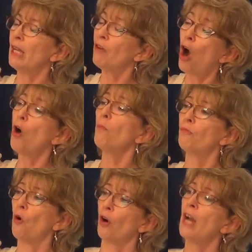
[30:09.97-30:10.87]
hope
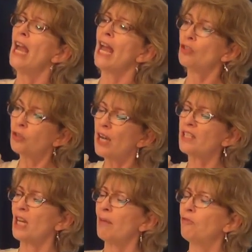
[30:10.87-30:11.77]
for and
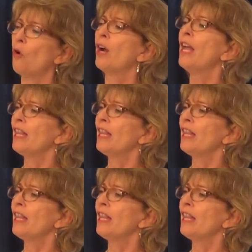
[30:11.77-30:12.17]
trust him for